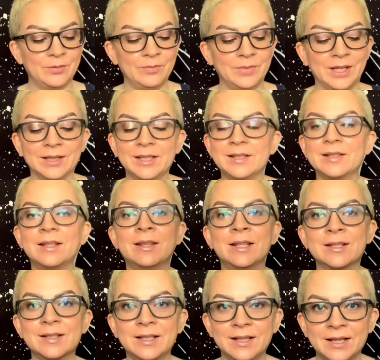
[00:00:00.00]
at least in
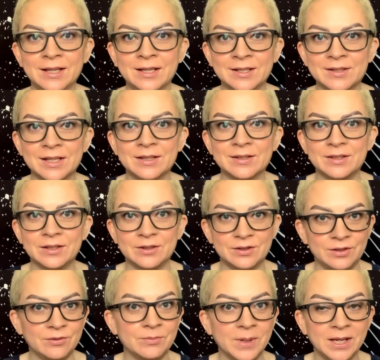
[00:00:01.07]
this, in this instance,
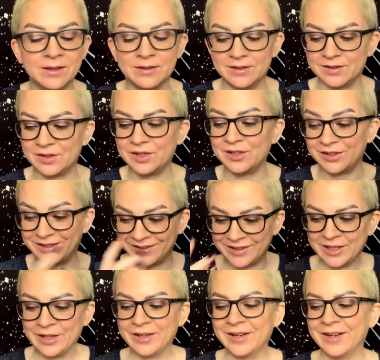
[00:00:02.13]
you've made the decision.
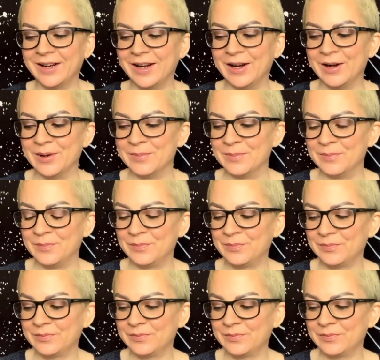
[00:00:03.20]
Um,